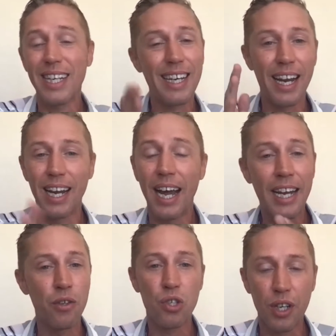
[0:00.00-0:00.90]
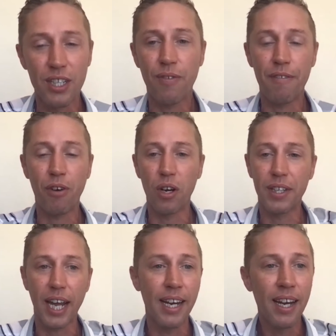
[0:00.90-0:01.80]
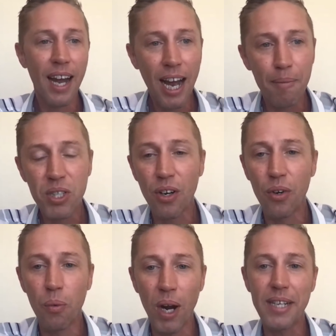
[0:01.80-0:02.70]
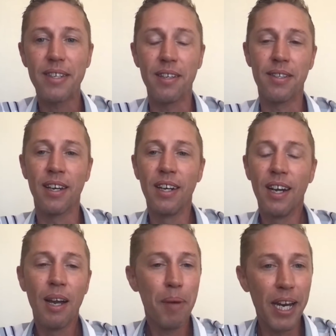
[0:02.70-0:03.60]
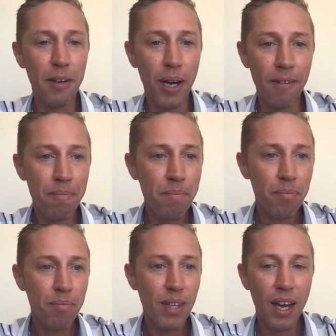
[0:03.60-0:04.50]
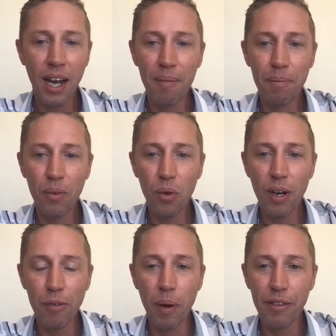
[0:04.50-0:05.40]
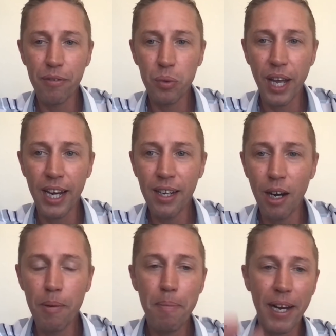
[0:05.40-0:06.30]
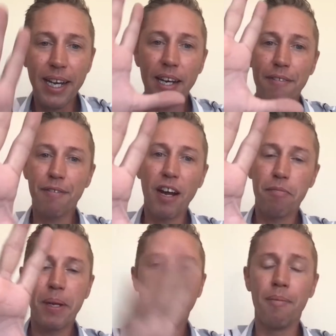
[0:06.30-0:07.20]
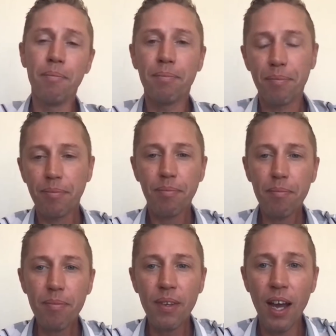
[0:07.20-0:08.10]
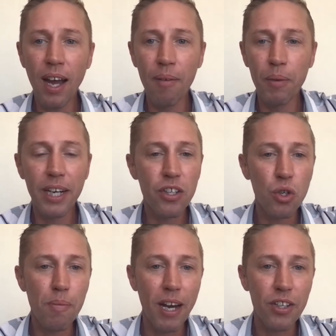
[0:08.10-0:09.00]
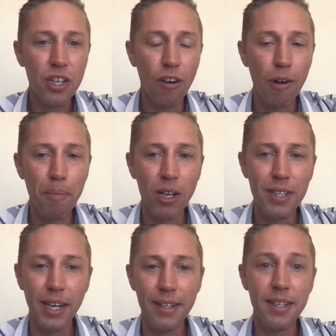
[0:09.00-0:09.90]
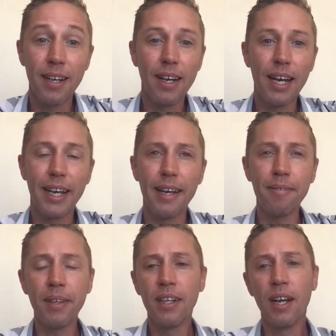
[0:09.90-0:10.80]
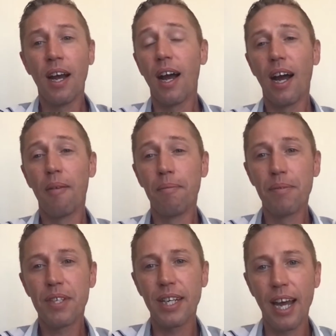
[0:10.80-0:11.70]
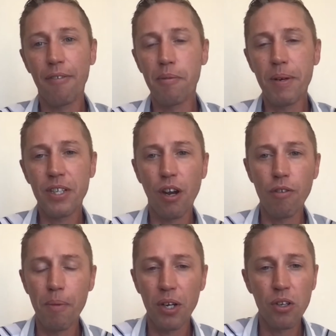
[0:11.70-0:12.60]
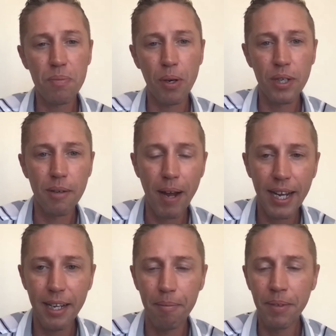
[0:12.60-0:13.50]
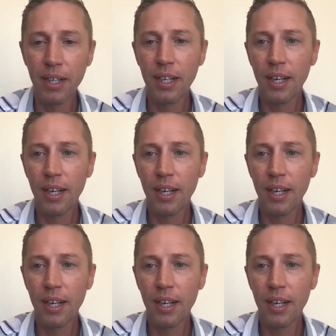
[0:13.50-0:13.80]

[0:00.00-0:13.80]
See you later. Edu's on his fifth holiday. Absolute wasters. But anyway, um, all have a wonderful day. I'll be back again at five P M Um, we're going to talk about Lautaro Martinez again. Um, so yeah, Fabrizio Romano's spoken about him.